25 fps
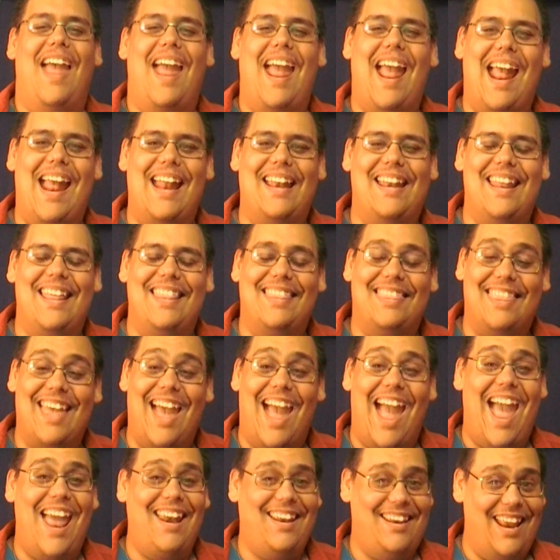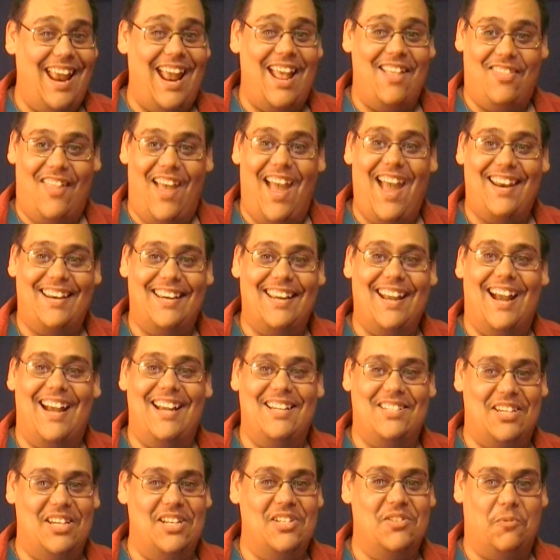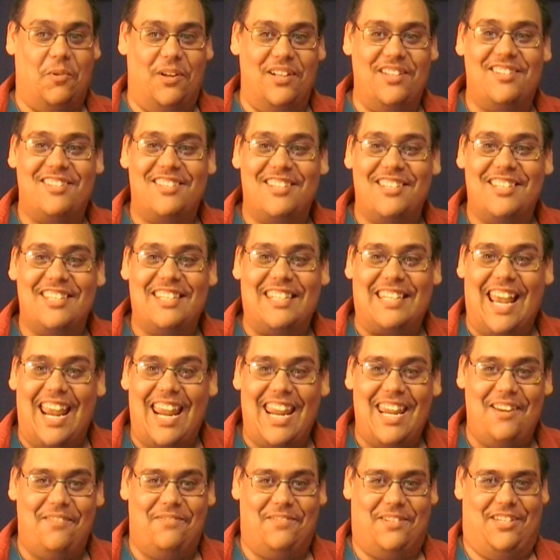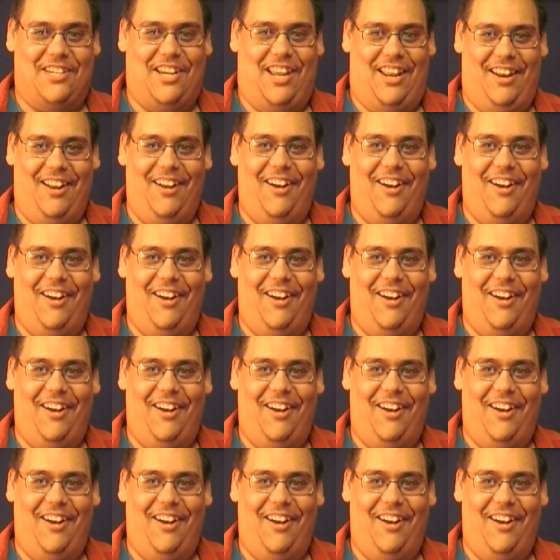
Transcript: and that, guys, is what saves it.